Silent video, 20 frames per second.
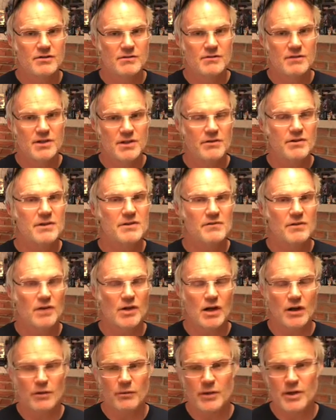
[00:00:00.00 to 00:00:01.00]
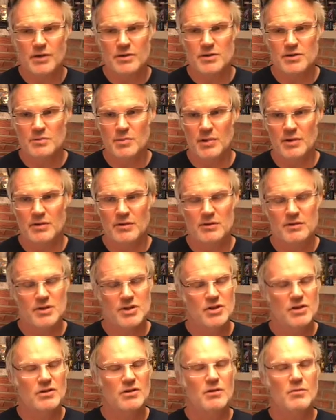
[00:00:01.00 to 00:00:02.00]
series for young readers, but there's
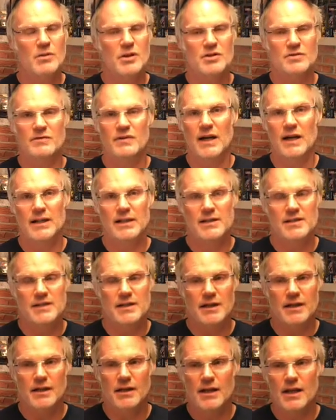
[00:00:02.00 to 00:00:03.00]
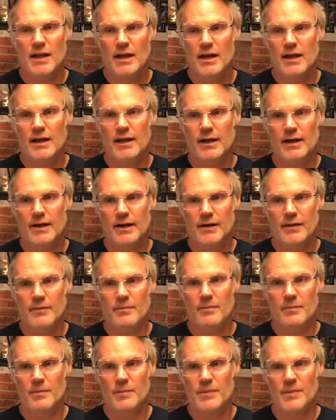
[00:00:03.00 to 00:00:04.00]
so much violence in it
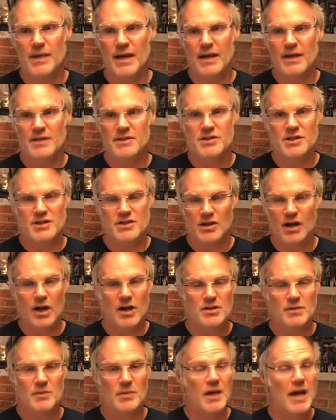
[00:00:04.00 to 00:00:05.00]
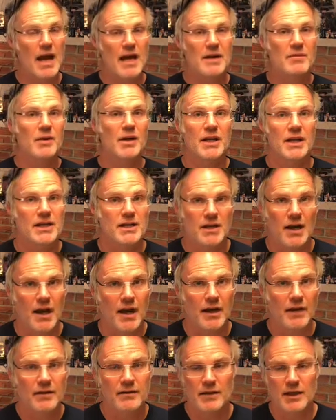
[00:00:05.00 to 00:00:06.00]
um, that it's just awesome. And anybody can die.
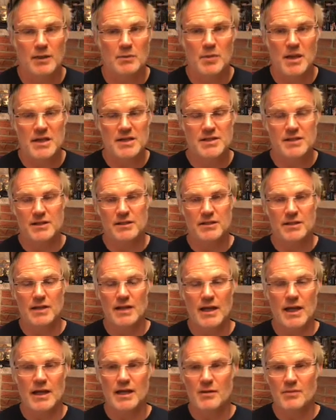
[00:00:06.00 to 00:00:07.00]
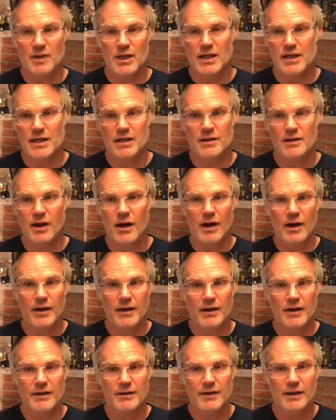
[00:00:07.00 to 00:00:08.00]
Like basically anybody can die,
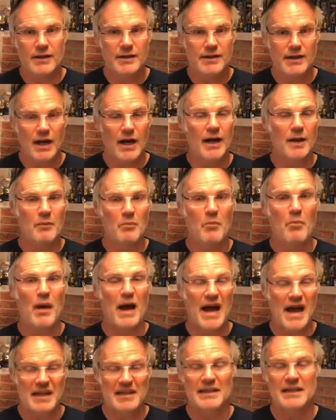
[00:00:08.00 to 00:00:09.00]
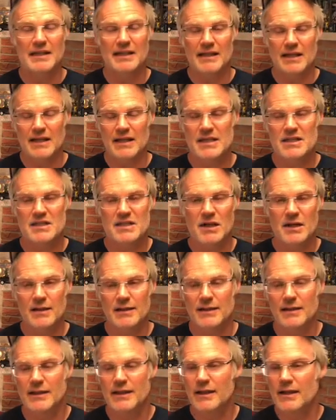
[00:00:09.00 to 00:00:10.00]
and they die badly. Like it's ugly,